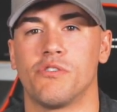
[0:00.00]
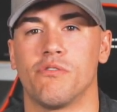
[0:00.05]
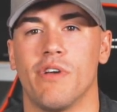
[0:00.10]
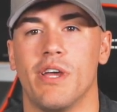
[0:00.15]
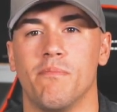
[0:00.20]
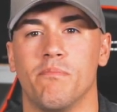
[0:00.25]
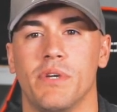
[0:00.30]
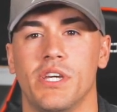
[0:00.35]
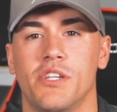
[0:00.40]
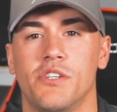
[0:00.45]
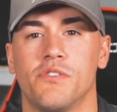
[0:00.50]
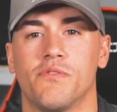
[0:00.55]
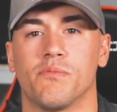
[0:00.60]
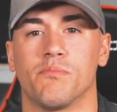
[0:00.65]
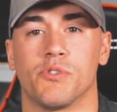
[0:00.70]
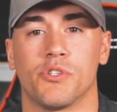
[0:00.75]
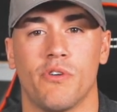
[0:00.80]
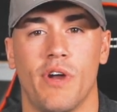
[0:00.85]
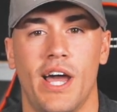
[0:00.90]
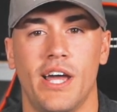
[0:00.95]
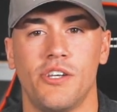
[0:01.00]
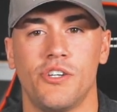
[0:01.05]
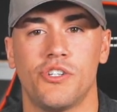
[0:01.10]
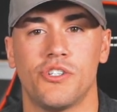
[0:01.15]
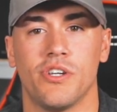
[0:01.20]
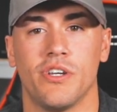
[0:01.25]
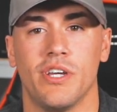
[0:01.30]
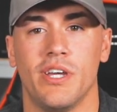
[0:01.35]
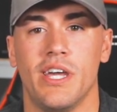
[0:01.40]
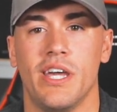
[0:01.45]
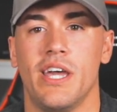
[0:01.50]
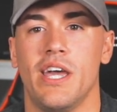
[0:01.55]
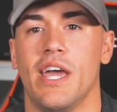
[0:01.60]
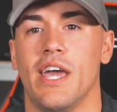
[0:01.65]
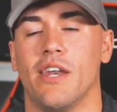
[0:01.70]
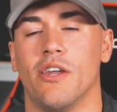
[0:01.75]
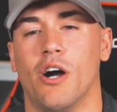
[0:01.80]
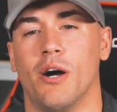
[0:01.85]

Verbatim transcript: create beats from scratch and